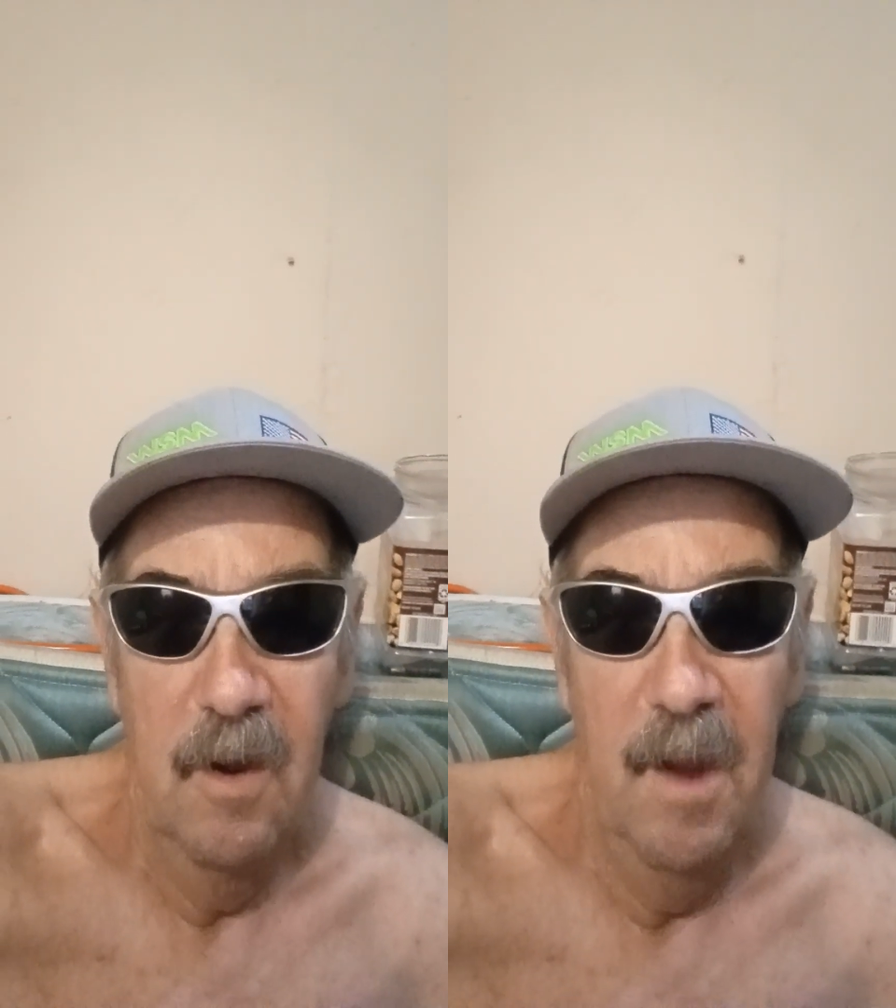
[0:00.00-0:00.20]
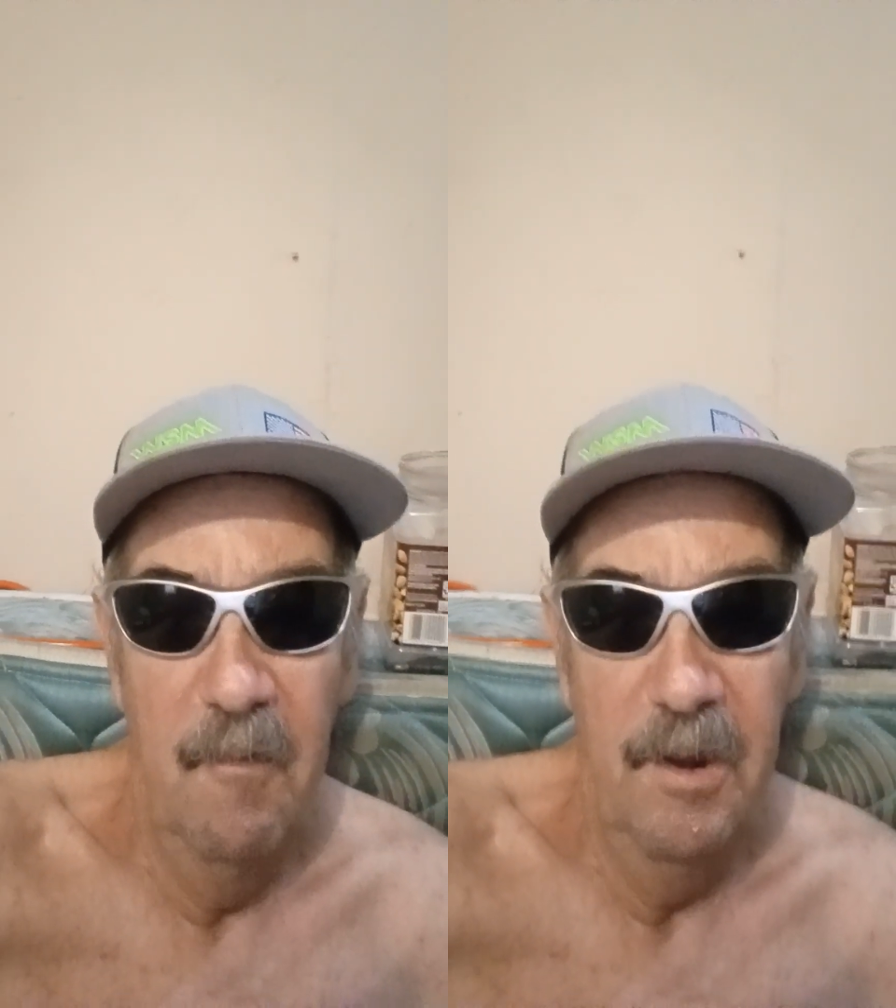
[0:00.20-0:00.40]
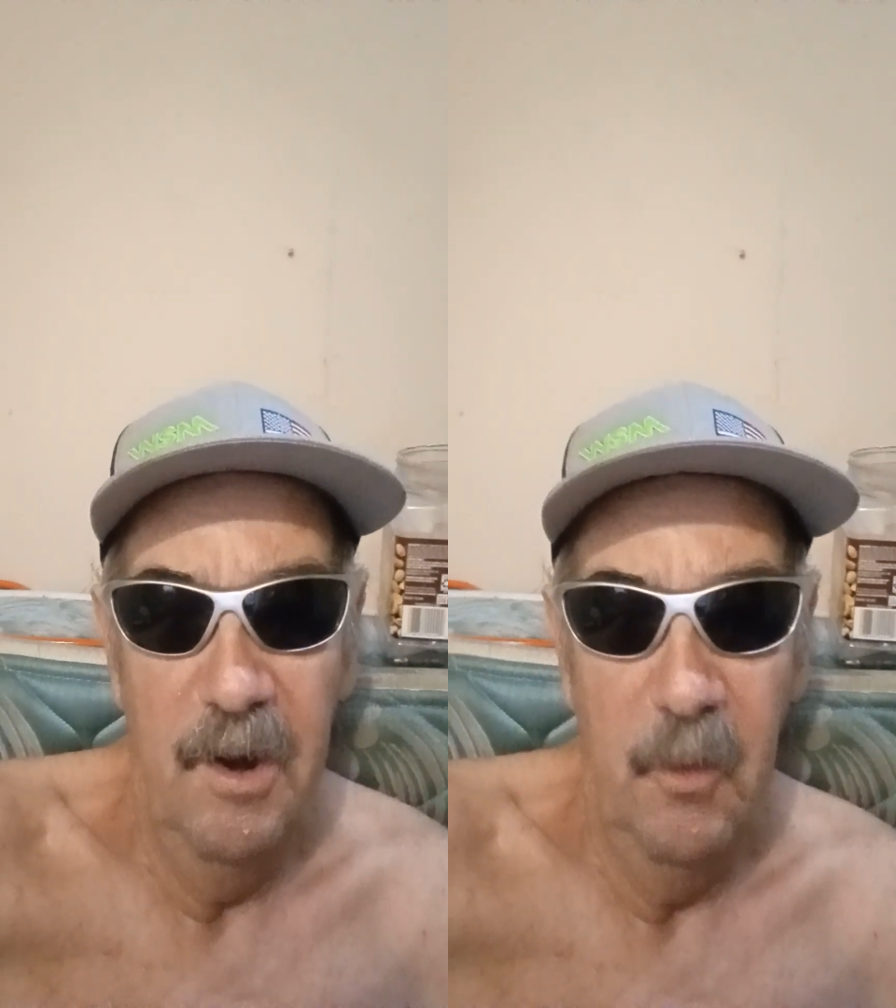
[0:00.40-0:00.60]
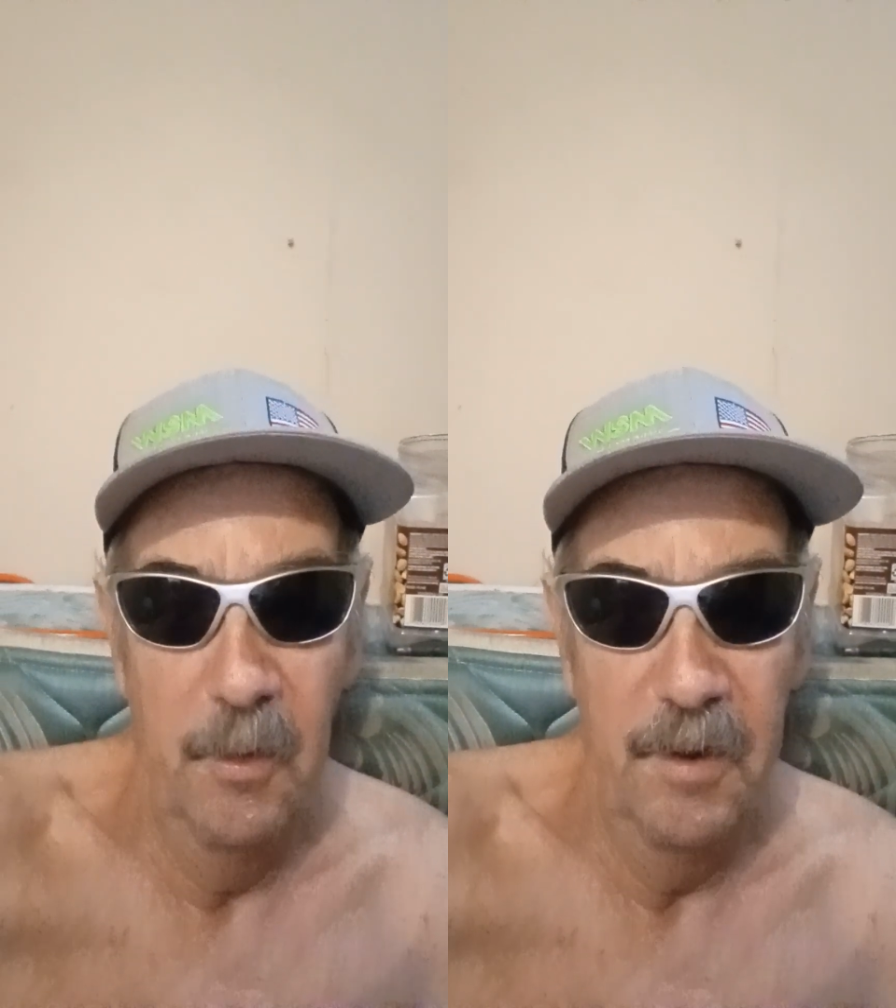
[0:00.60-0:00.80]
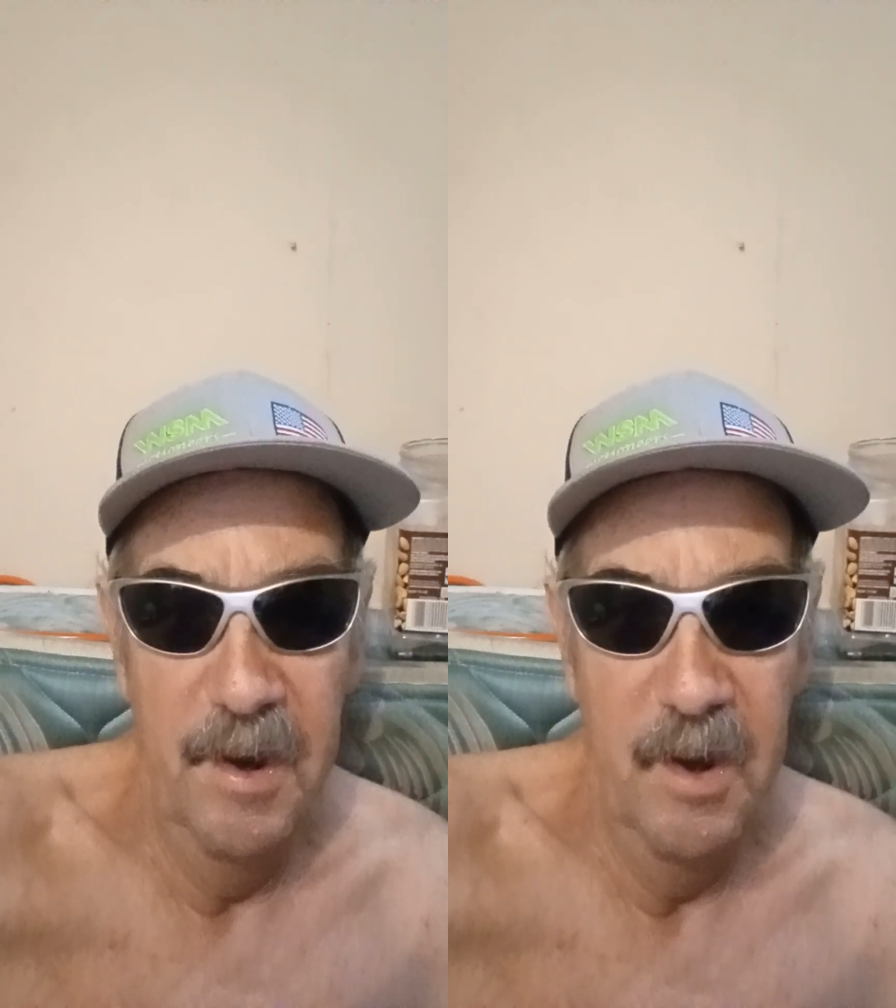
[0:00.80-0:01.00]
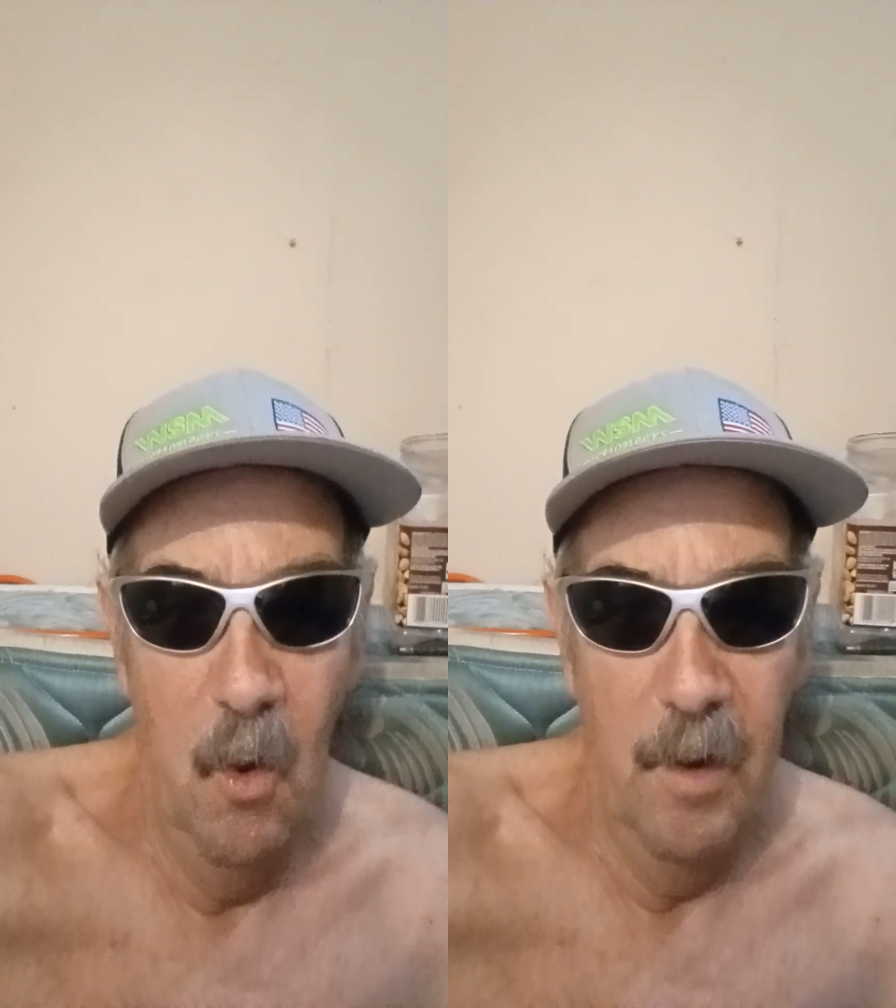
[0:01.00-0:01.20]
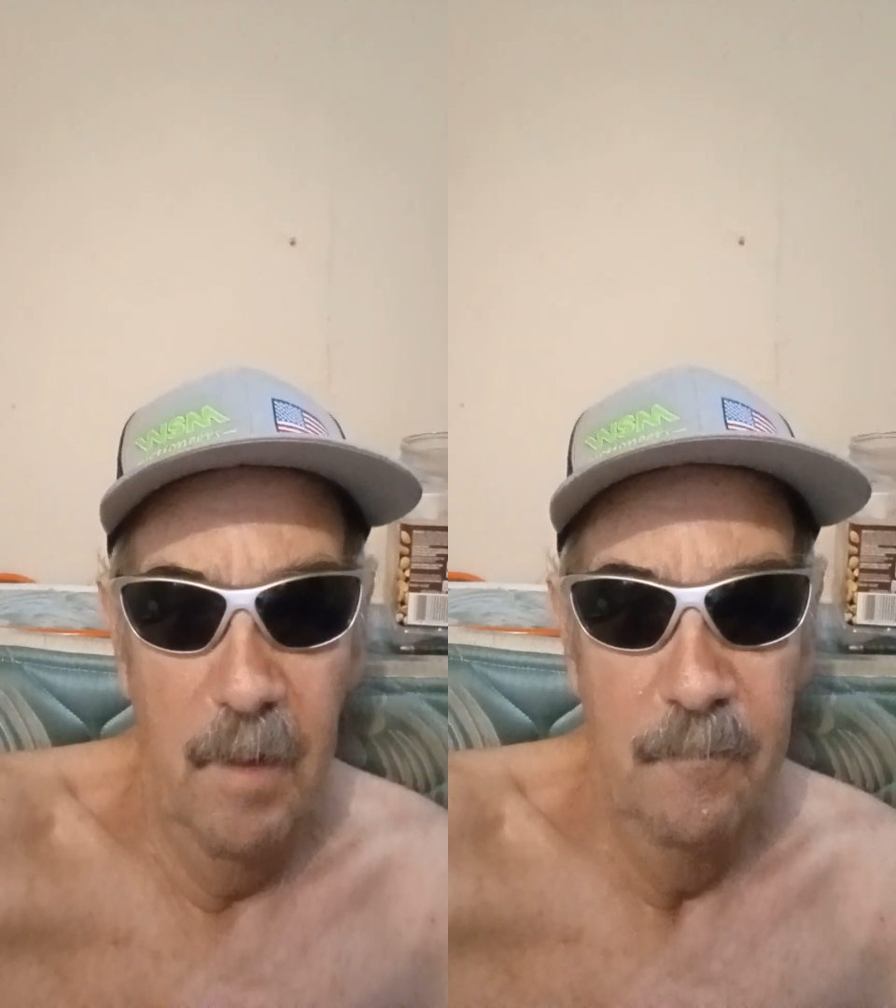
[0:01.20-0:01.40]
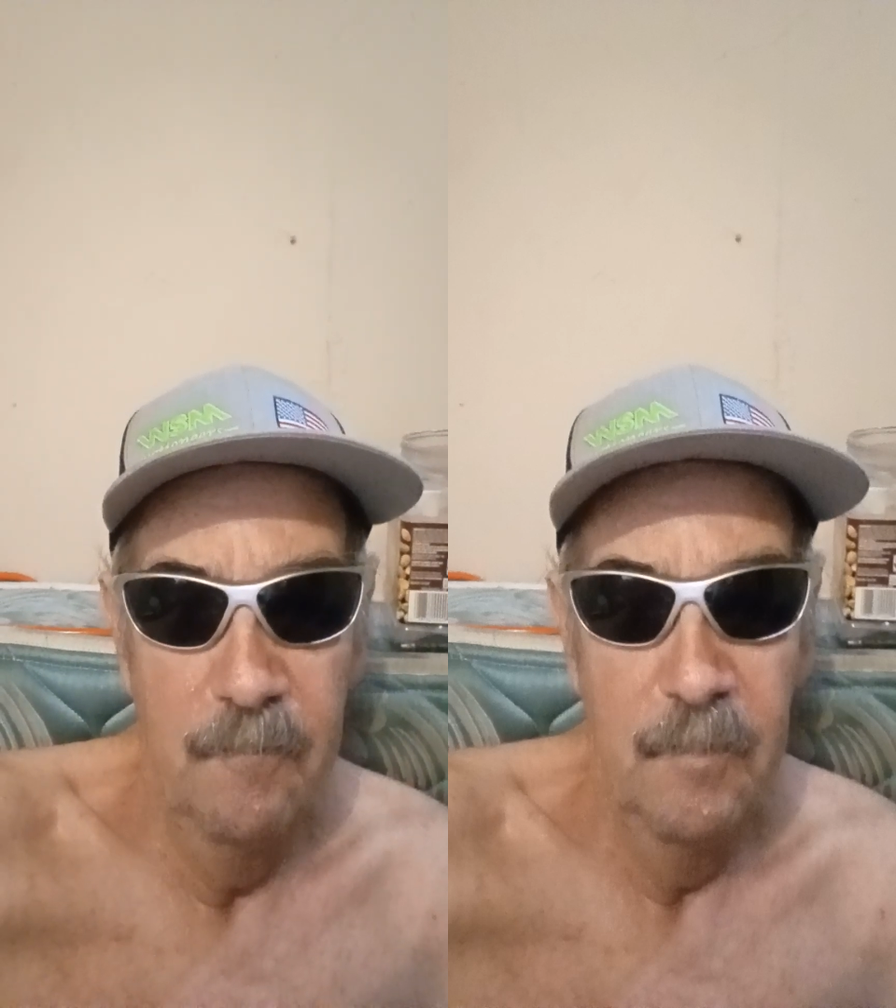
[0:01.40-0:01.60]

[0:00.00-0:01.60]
energy Kundalini yoga.